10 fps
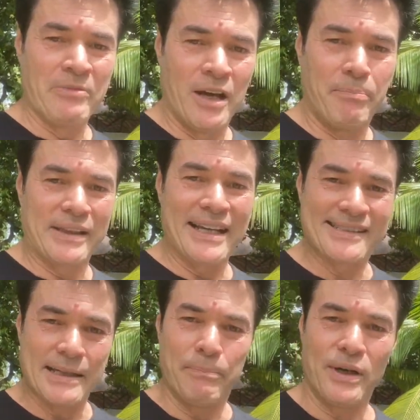but they
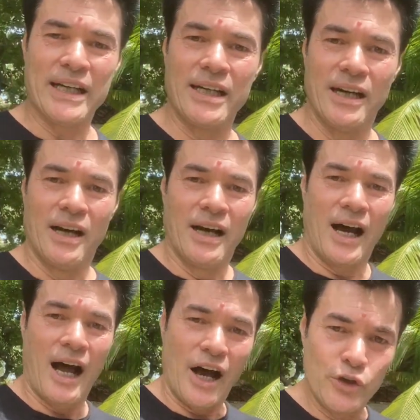simply
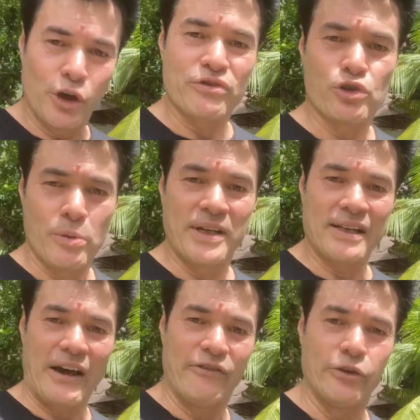uh, are not distributing
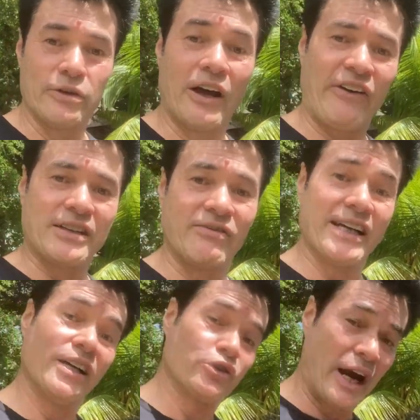that food
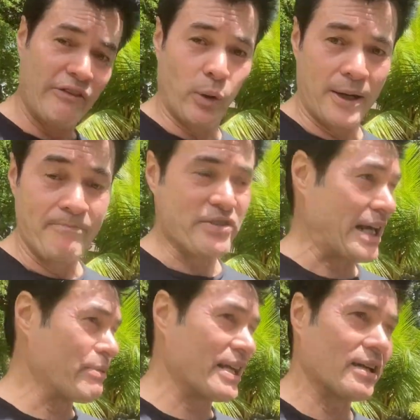effectively to everyone.
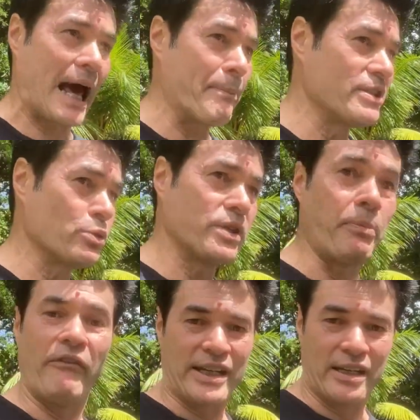Same thing happens with
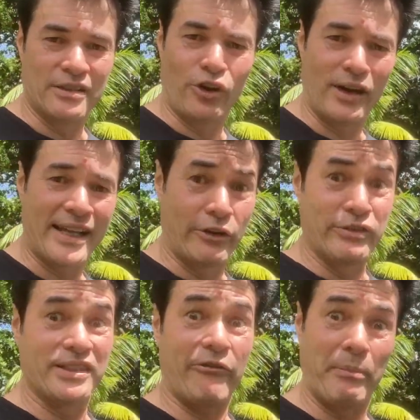poverty. It's not like there
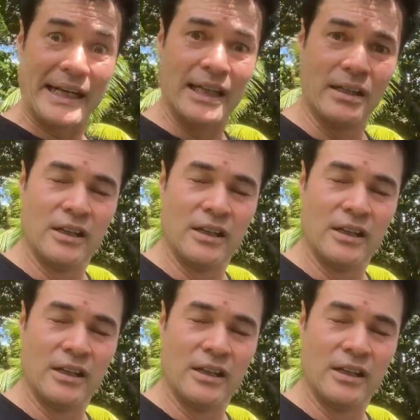isn't enough money.